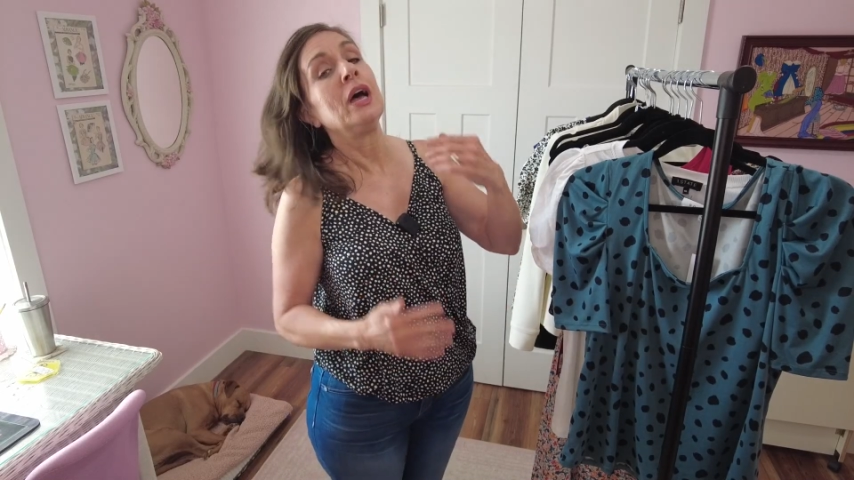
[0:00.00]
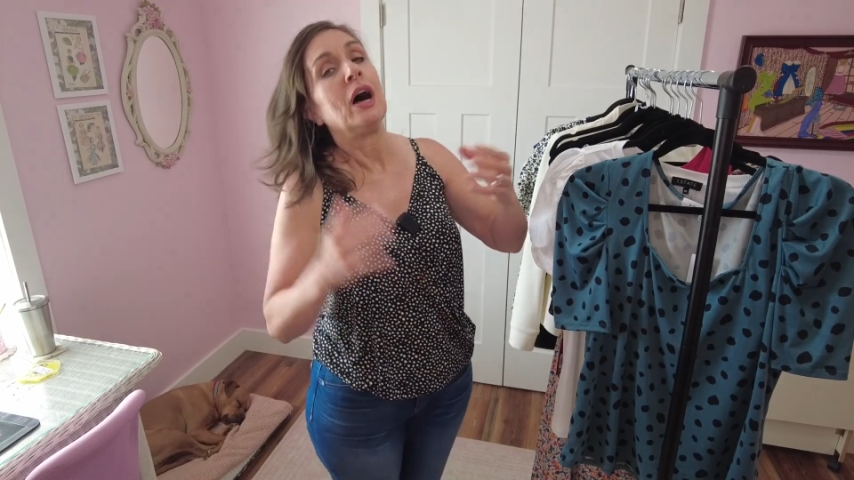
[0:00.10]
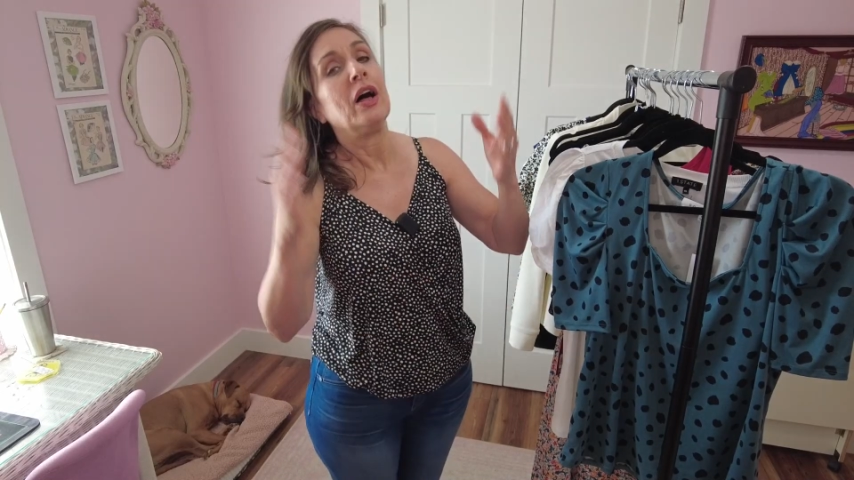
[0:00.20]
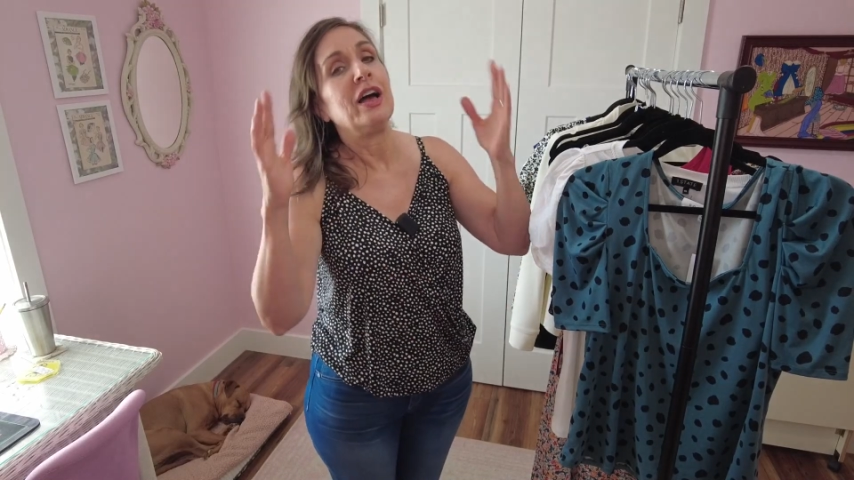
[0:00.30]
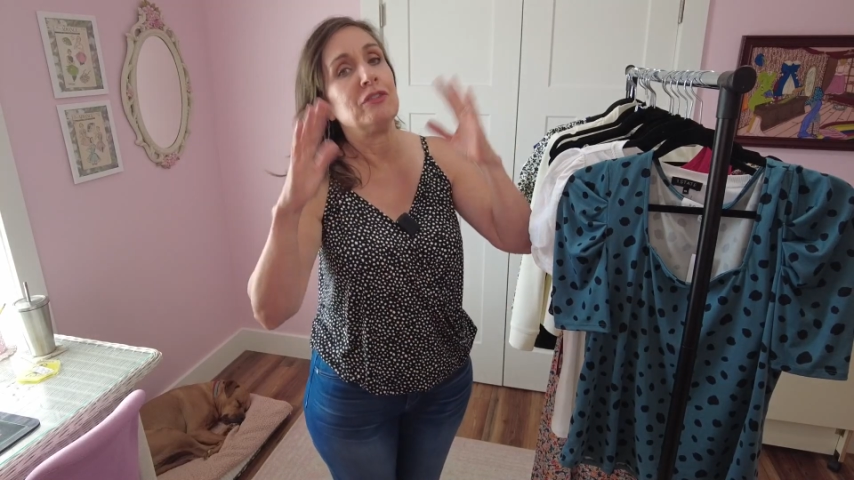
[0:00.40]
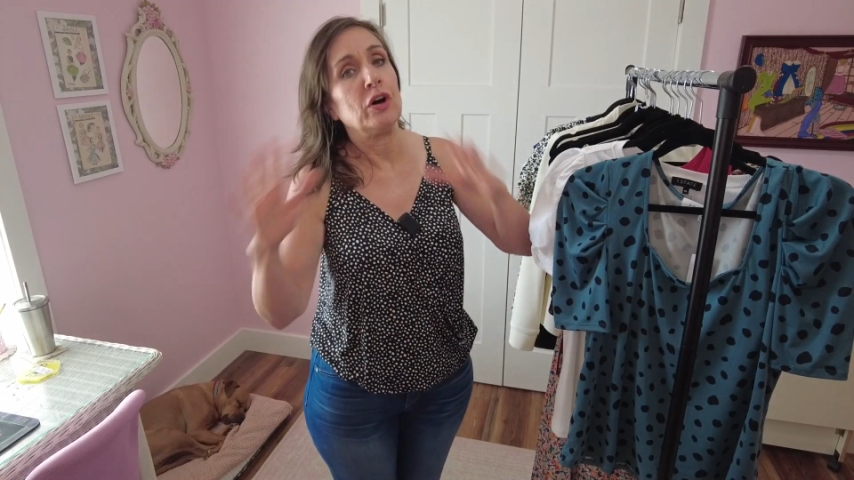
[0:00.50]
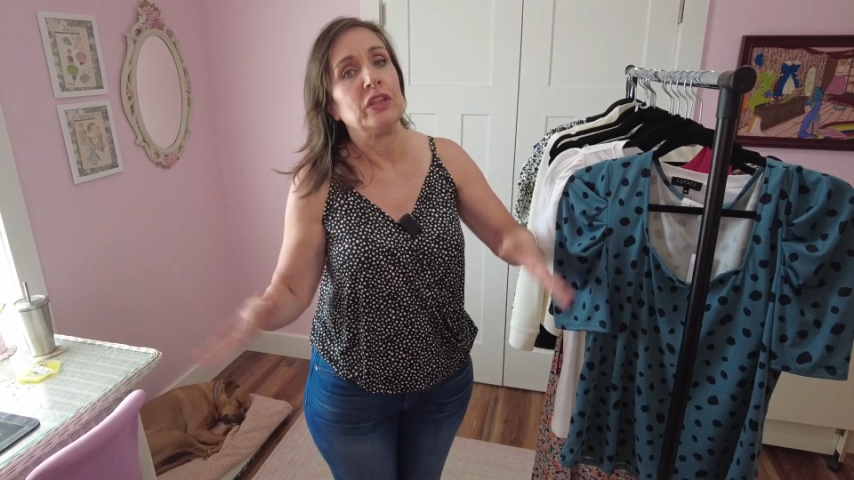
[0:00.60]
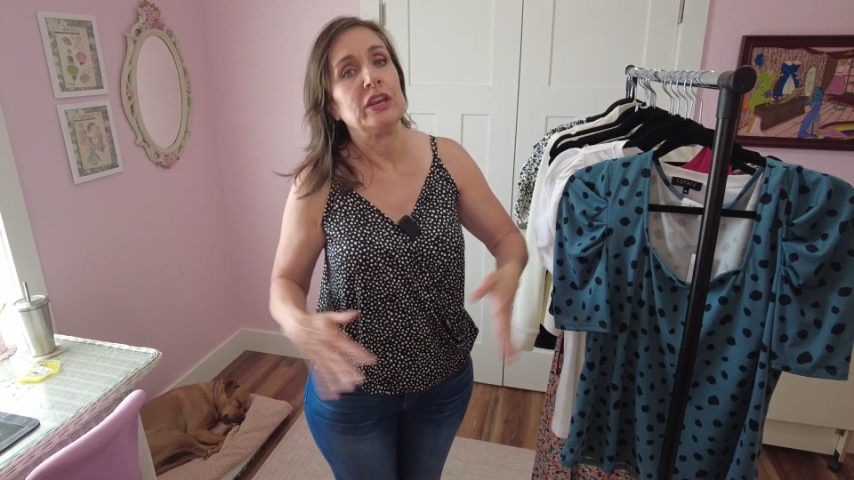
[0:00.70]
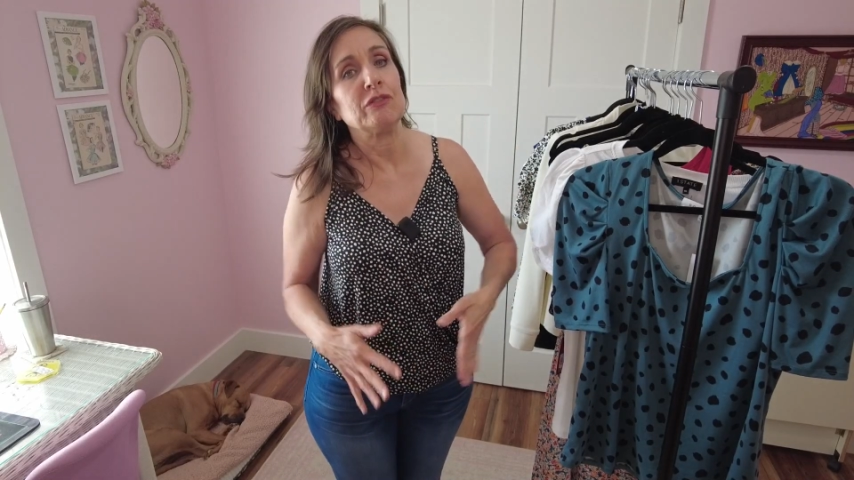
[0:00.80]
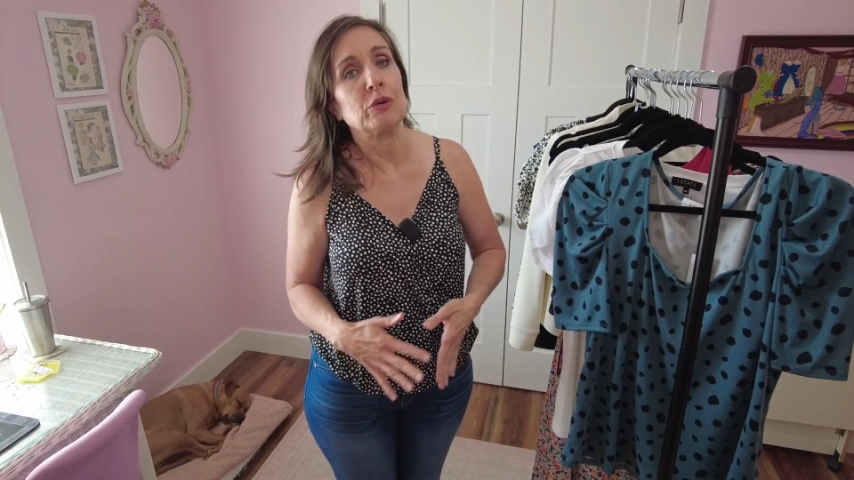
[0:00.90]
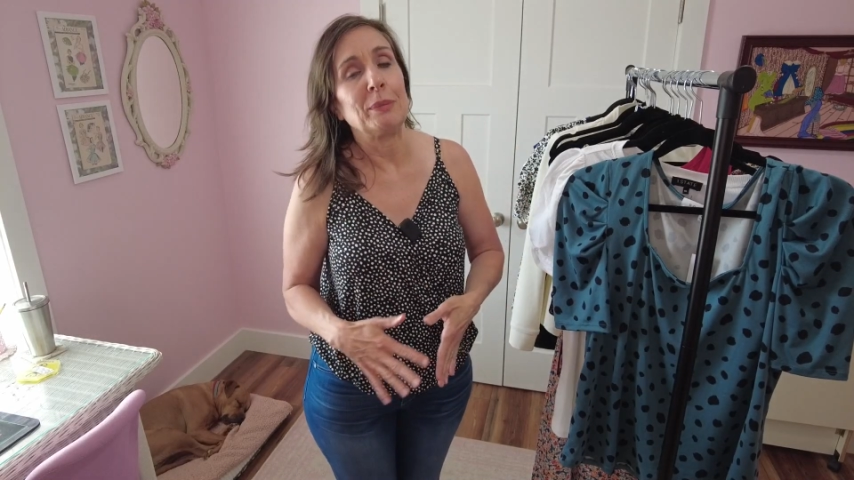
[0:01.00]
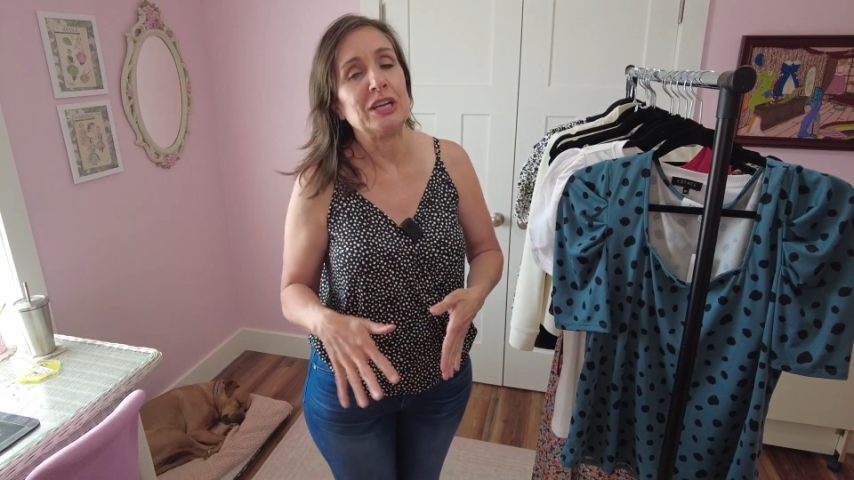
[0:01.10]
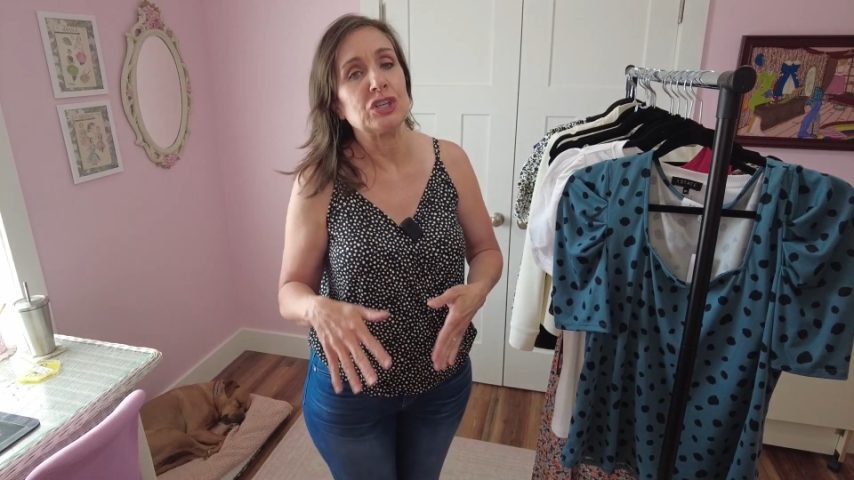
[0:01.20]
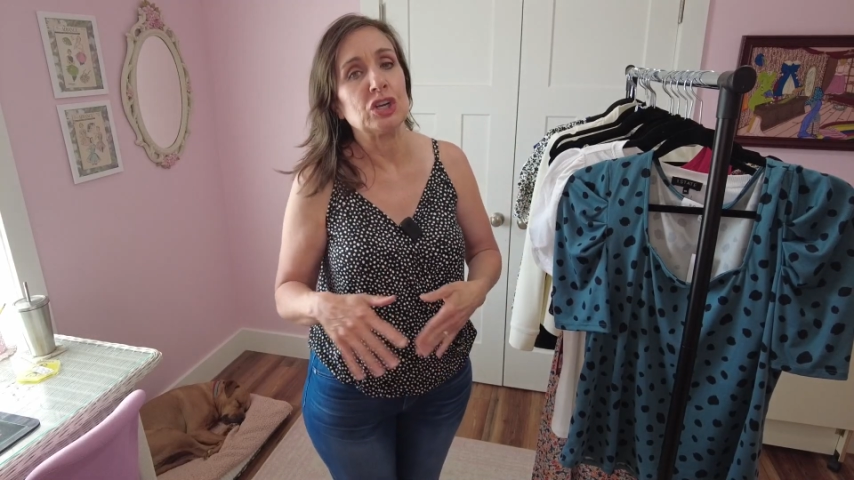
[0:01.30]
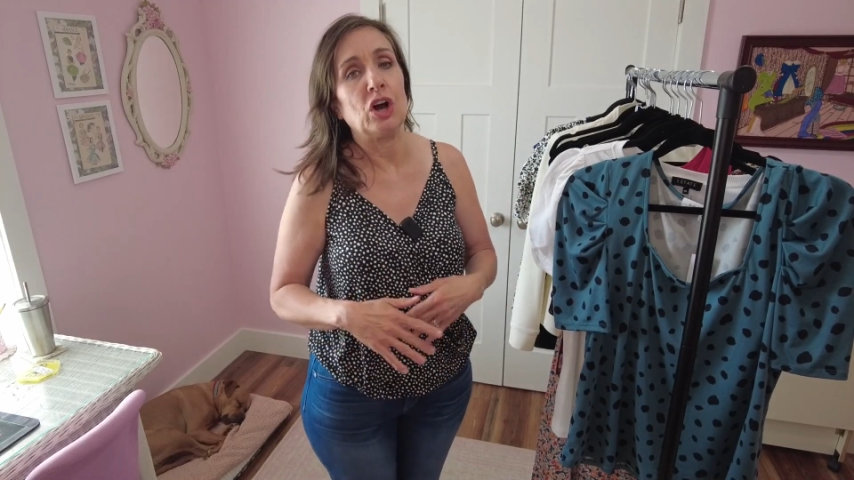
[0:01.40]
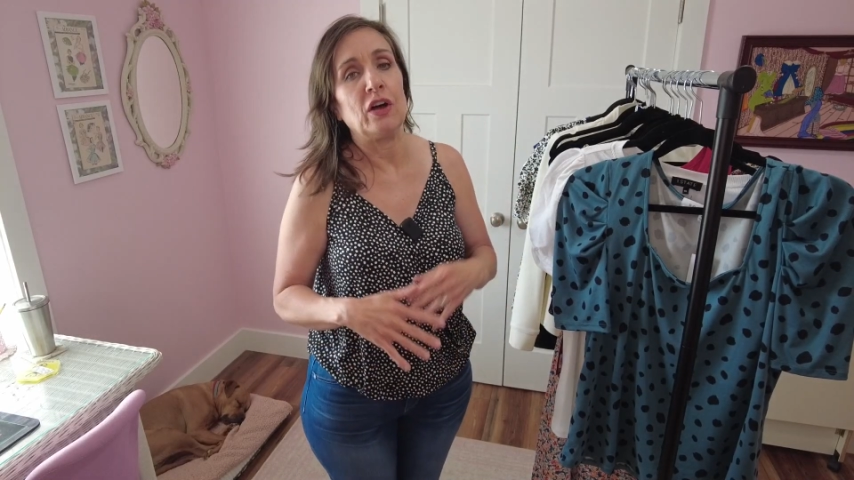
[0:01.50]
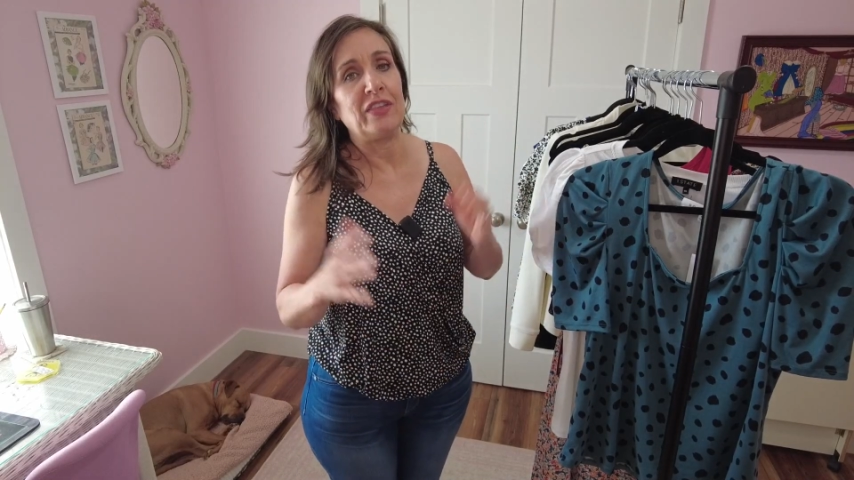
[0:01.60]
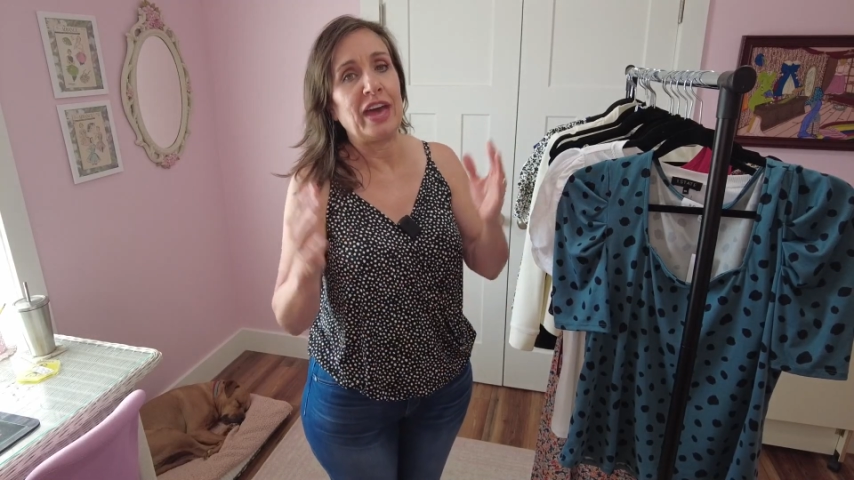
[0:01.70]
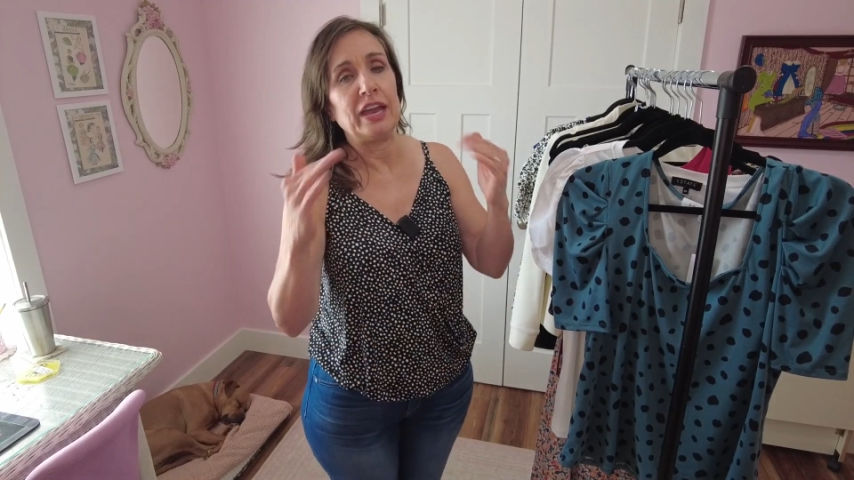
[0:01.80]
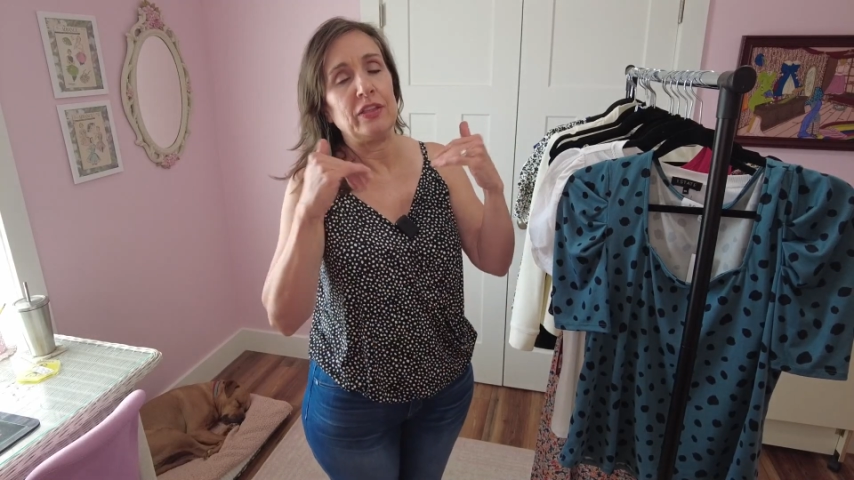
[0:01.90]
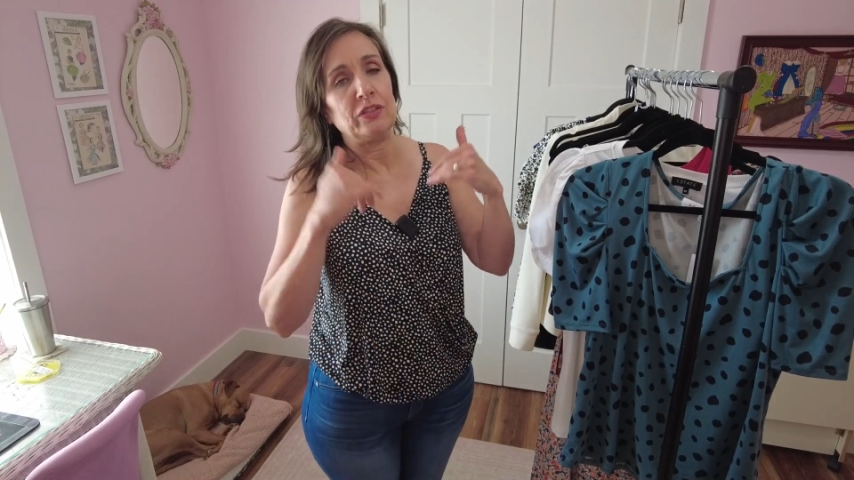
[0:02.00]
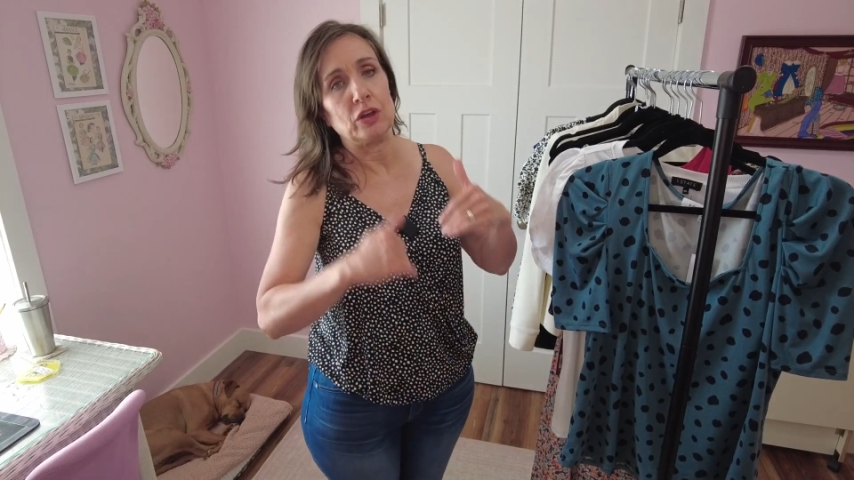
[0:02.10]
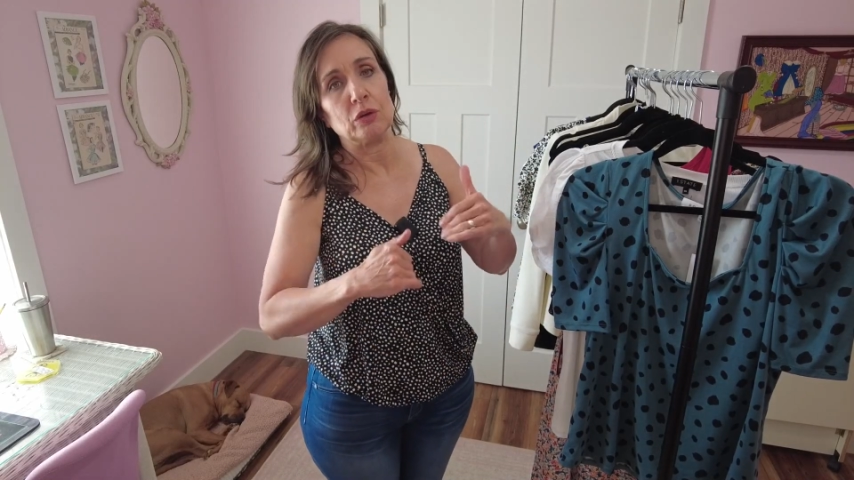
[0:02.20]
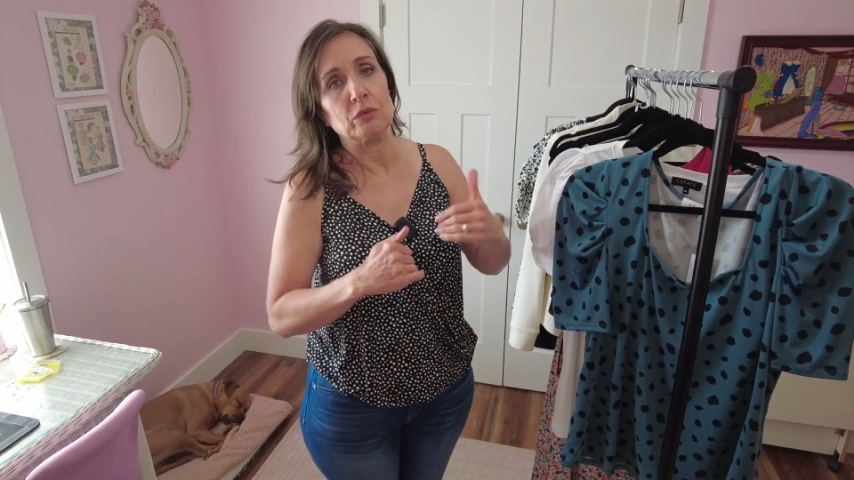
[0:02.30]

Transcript: I'll have all the information on that in the,